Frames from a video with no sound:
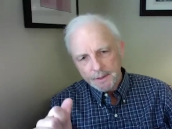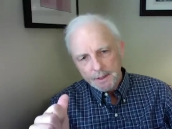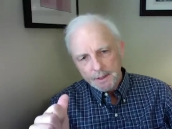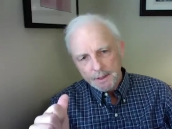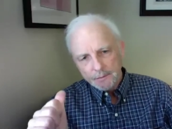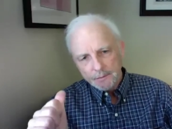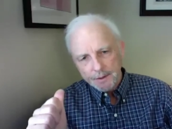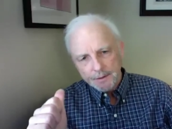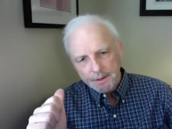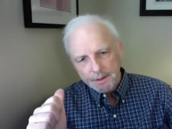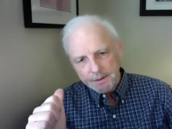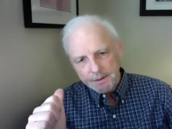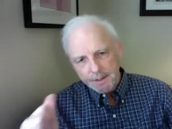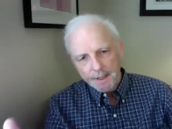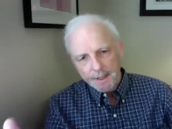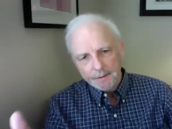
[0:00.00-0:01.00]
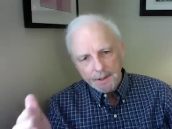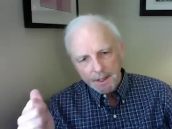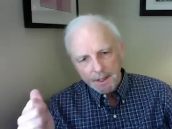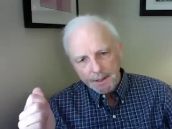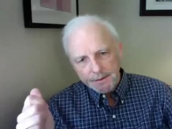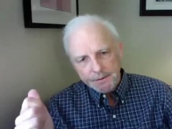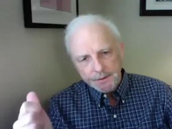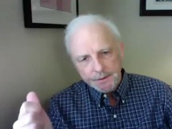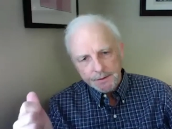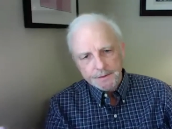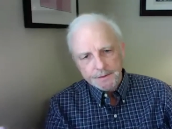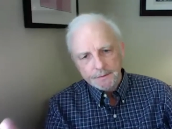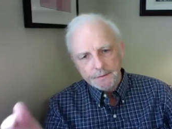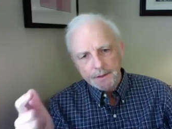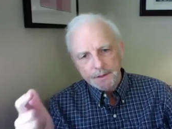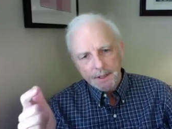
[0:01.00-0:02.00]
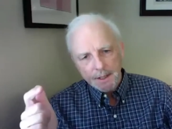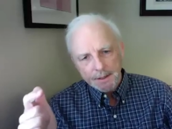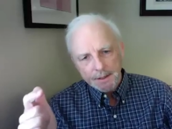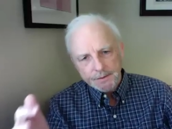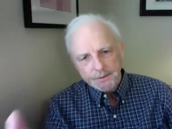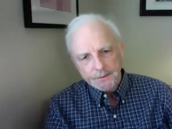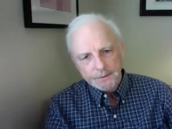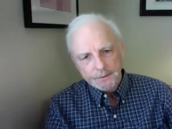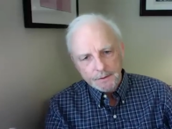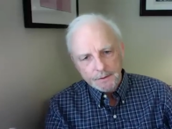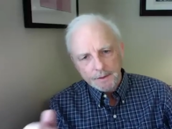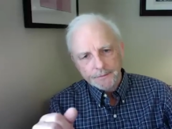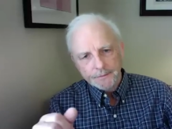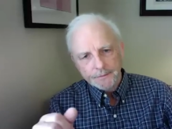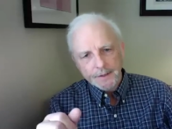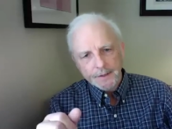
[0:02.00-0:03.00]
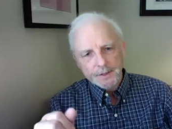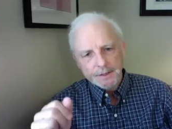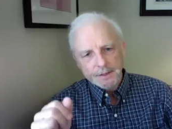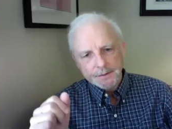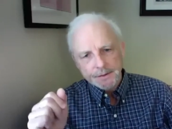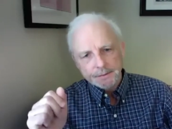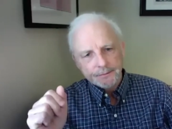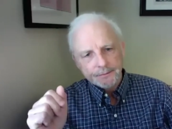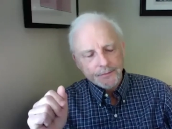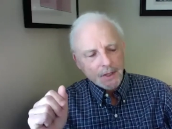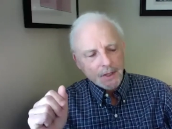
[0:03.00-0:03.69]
whether it's gay rights or civil rights or feminism,